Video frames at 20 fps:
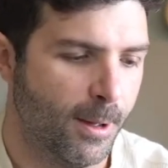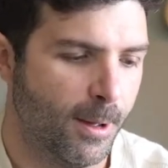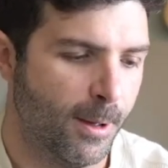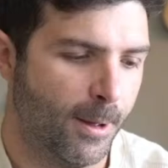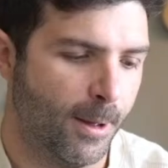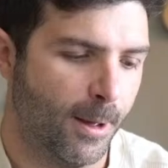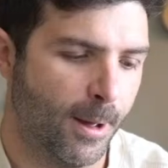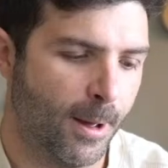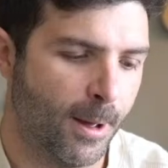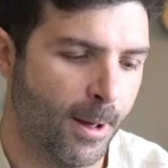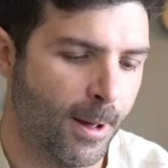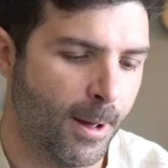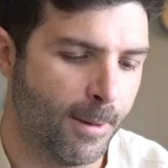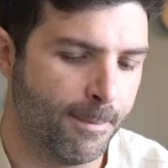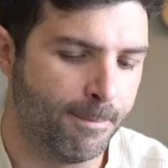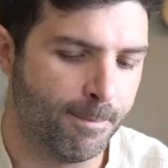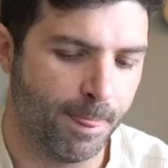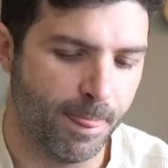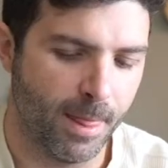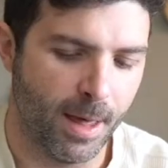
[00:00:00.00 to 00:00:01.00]

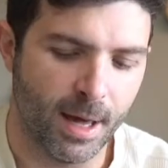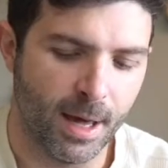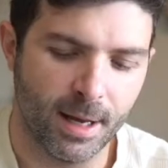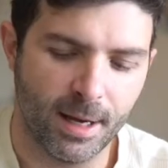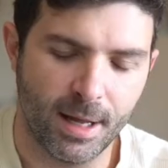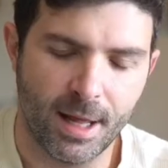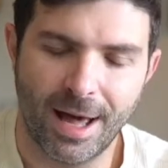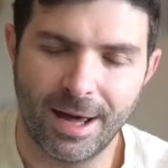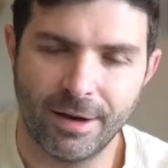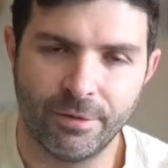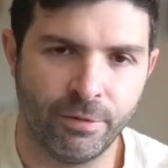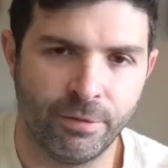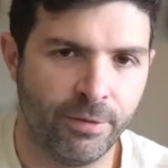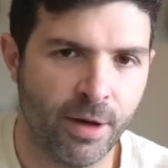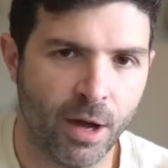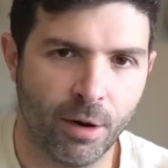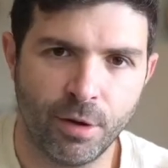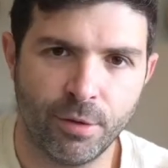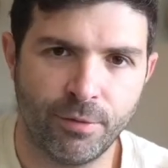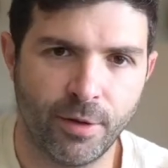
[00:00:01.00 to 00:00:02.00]
And it had
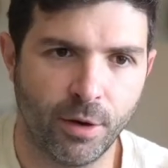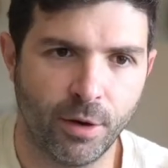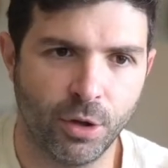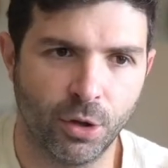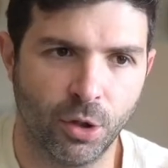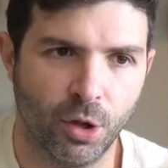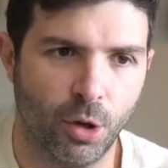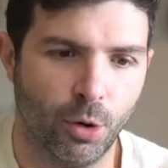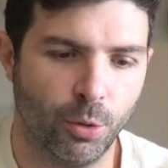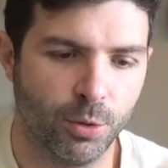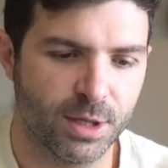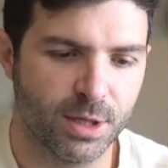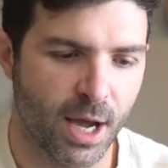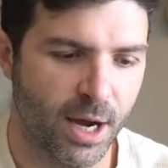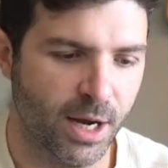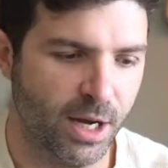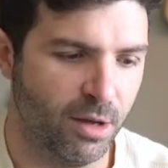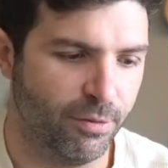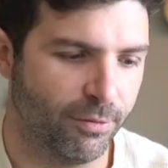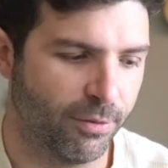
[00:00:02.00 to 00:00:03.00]
very, very low,
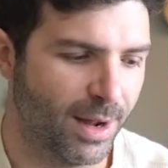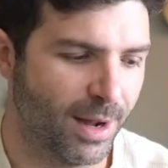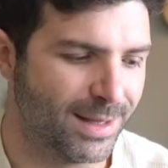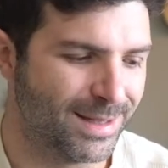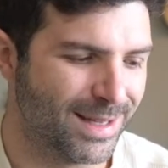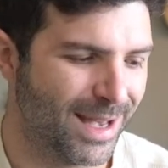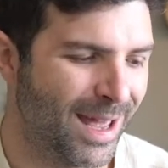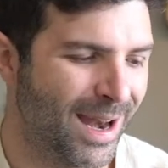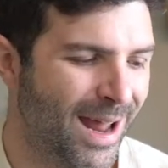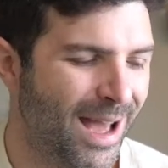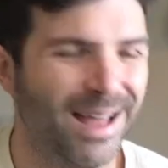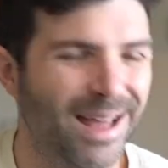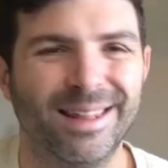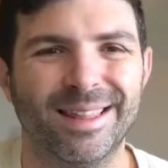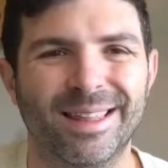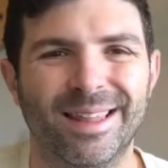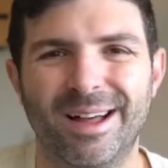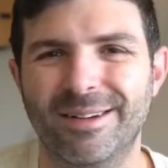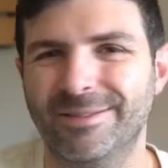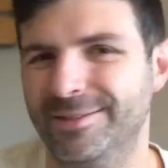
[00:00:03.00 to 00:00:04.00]
tiny frets. And I
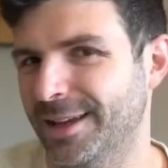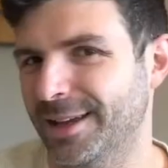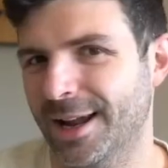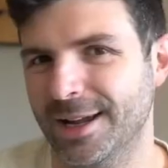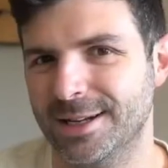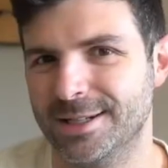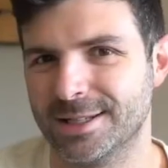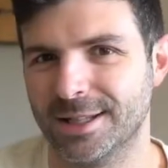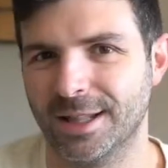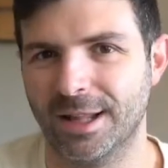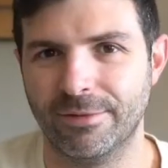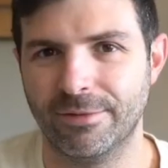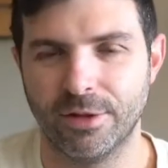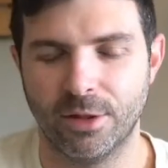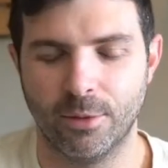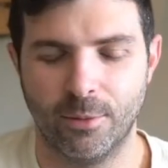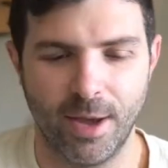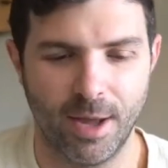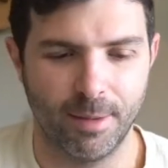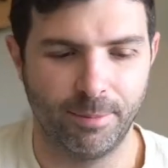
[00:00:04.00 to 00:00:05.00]
loved it. I just loved the
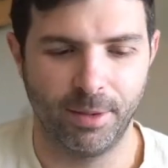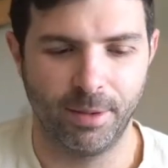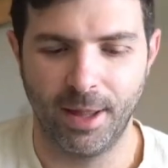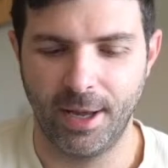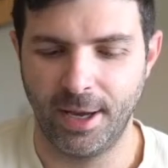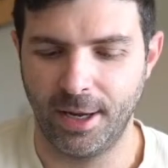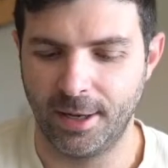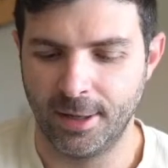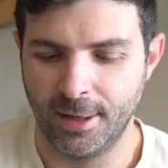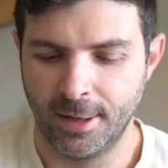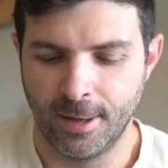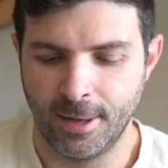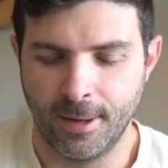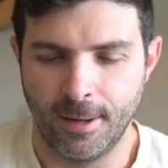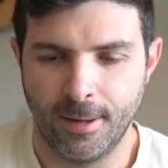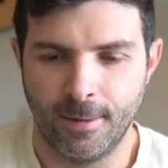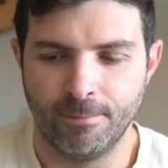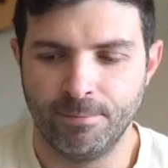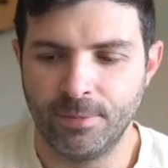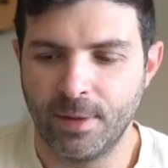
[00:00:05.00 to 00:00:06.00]
way it played.
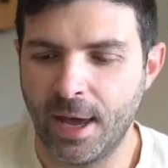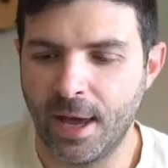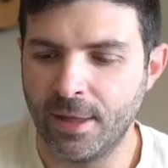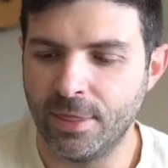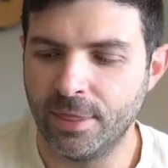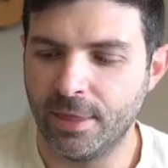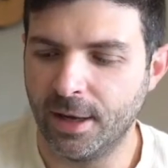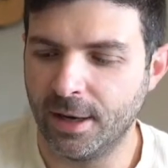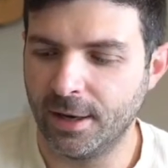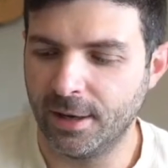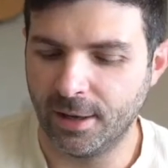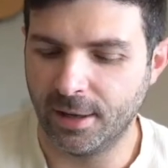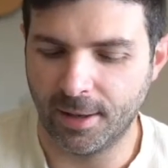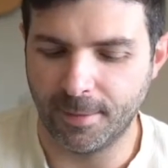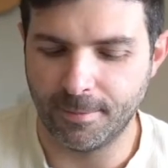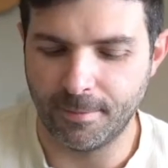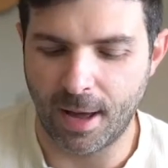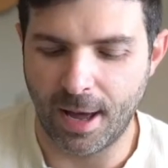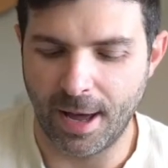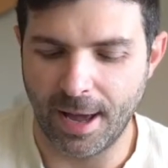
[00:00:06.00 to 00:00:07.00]
And then
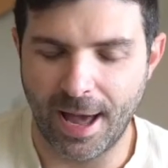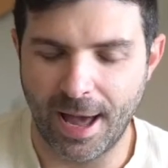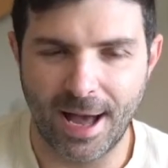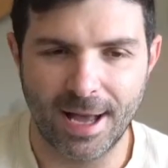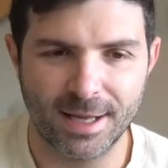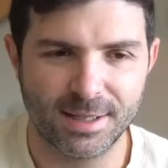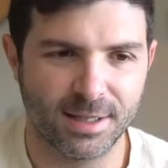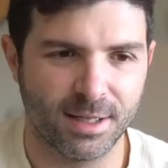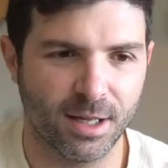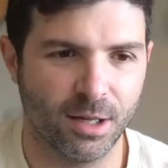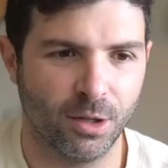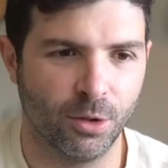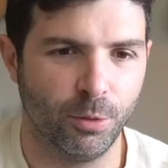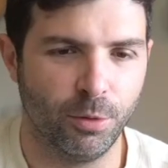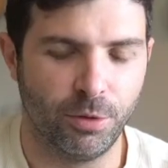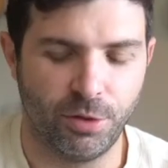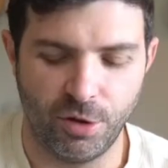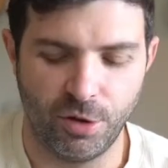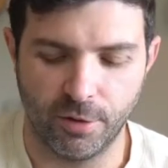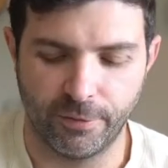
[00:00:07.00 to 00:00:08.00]
I asked a
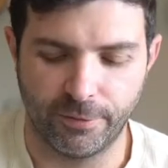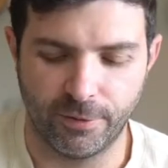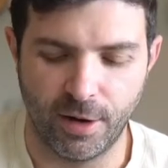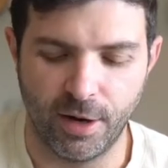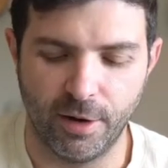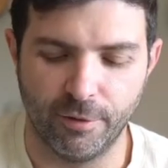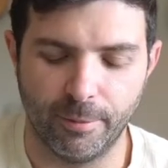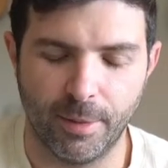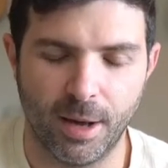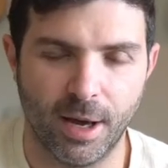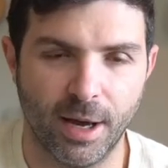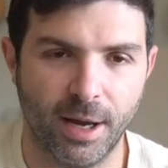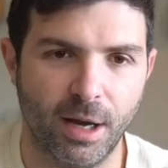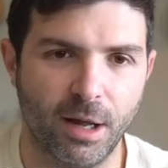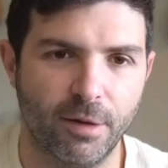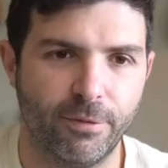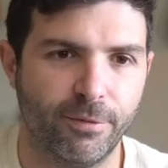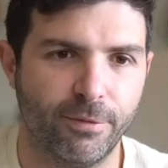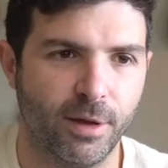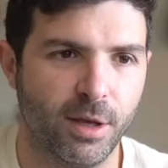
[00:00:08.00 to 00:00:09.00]
luthier friend of mine
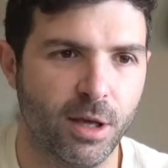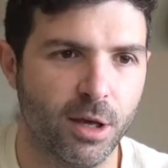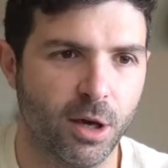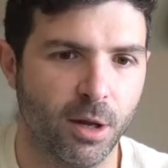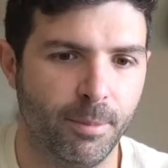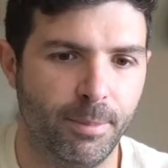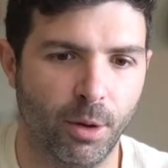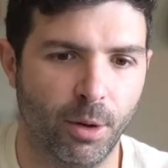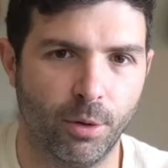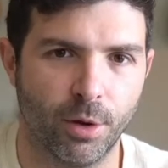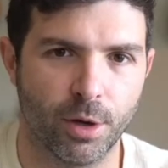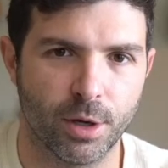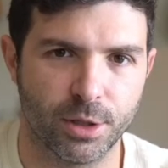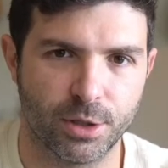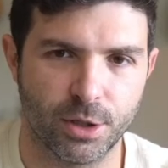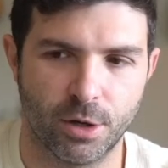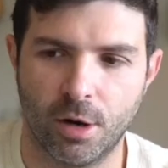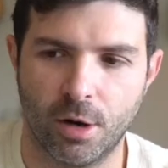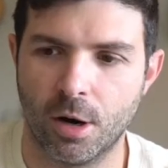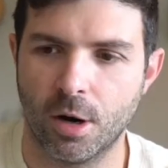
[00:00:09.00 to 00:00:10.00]
if he could build a
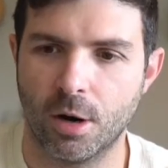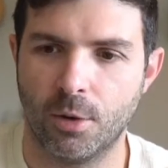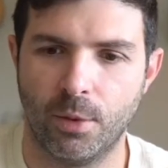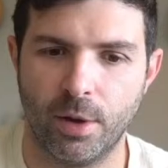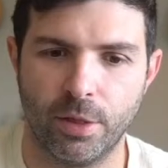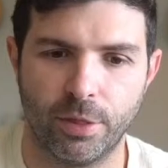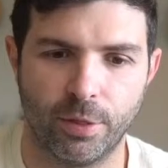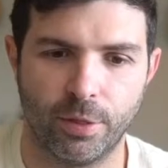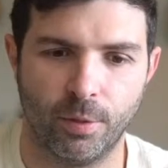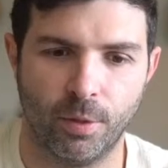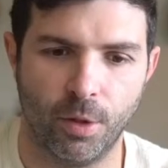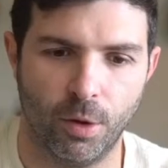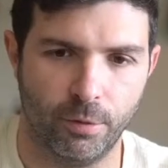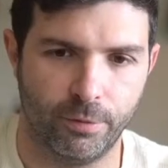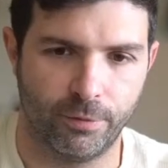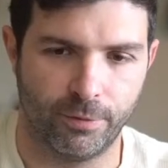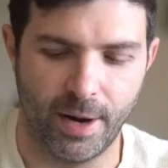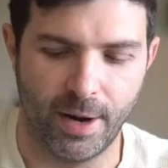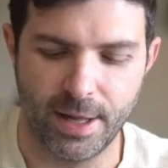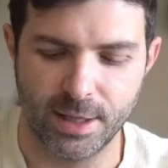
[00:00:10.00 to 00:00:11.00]
guitar with low
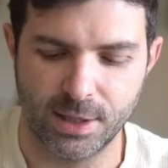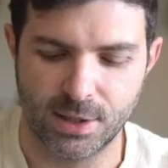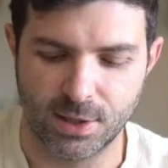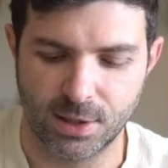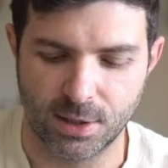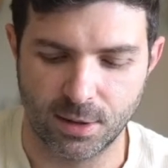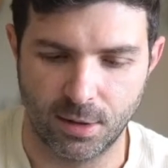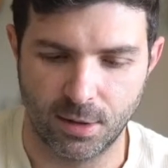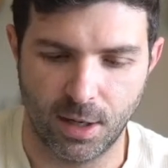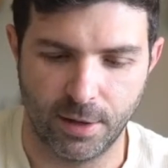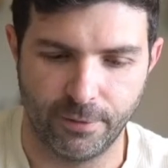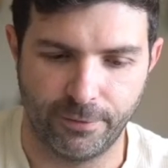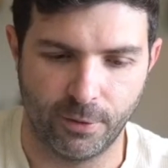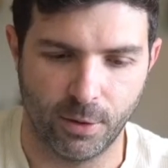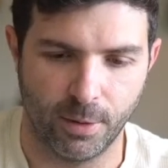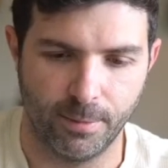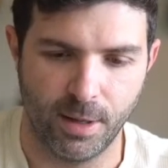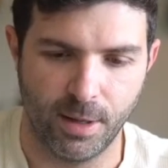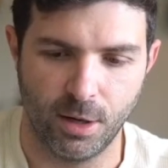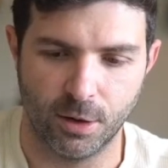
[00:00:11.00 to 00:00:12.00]
frets
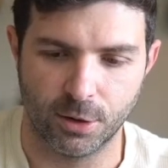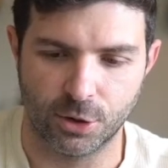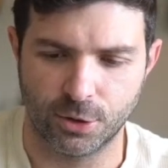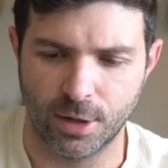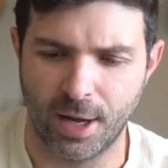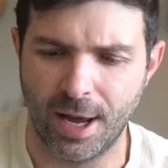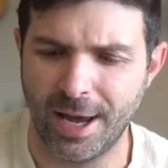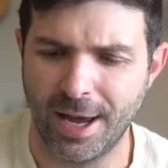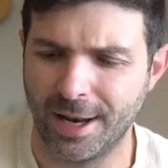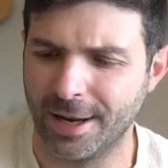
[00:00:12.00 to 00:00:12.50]
for me or try it.